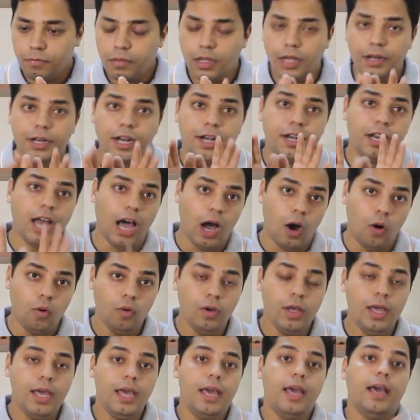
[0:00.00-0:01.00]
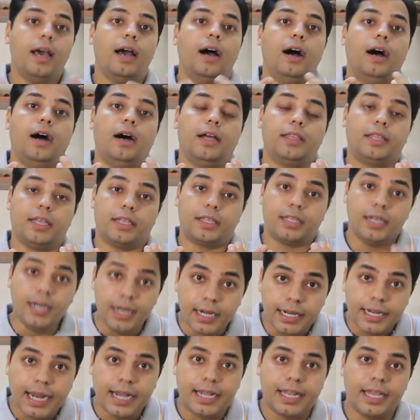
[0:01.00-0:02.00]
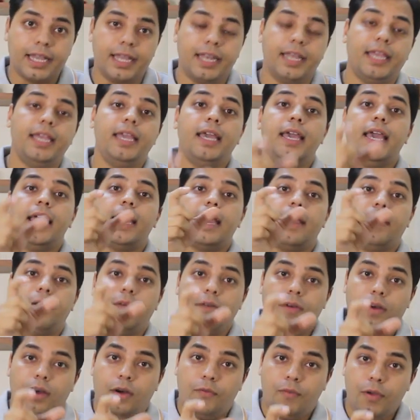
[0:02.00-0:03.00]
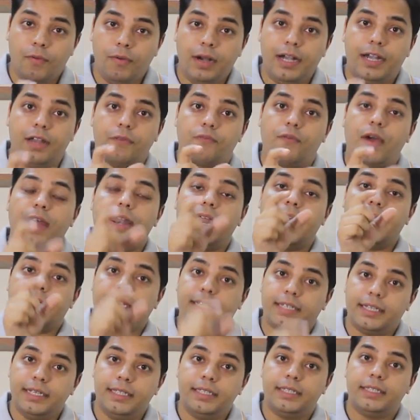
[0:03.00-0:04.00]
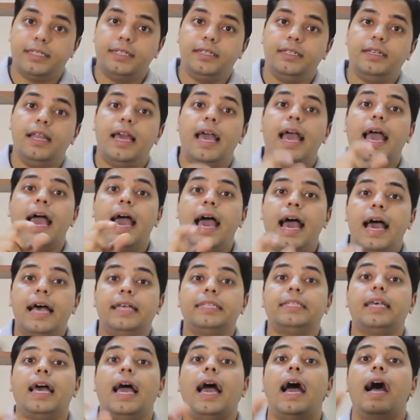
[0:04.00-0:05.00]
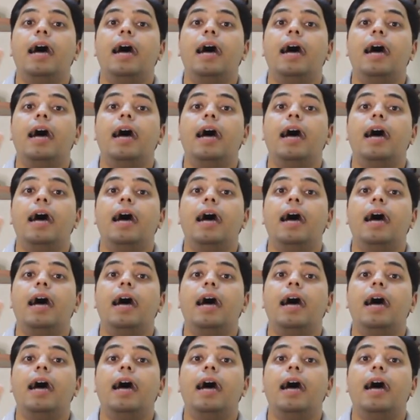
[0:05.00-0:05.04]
Now the third category, we will define extension as